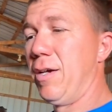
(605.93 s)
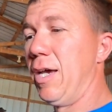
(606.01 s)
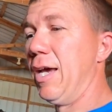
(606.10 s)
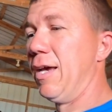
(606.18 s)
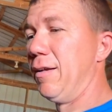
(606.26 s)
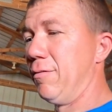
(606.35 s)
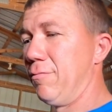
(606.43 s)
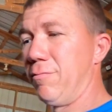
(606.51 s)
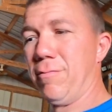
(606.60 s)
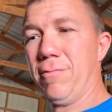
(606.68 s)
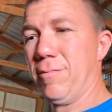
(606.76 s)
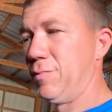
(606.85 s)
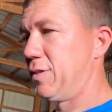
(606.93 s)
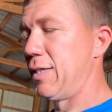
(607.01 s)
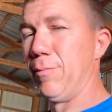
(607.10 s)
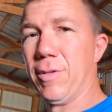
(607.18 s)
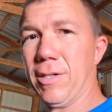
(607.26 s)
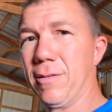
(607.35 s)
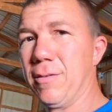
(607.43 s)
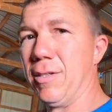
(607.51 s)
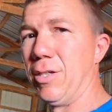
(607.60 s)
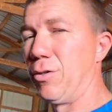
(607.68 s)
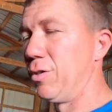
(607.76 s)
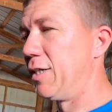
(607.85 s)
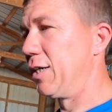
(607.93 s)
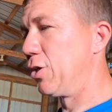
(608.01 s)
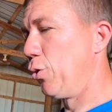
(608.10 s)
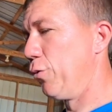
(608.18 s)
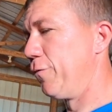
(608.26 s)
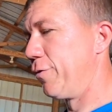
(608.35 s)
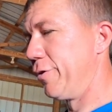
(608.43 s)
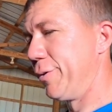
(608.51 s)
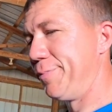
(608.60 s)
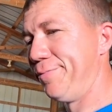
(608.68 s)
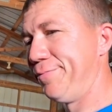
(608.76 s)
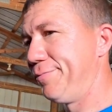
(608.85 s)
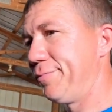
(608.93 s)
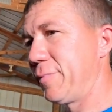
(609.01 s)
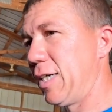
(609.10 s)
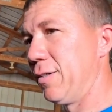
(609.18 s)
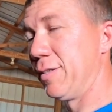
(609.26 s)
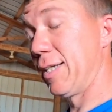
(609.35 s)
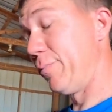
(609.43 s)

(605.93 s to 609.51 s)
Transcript: And same thing. You know, it'd get cold for, I don't know,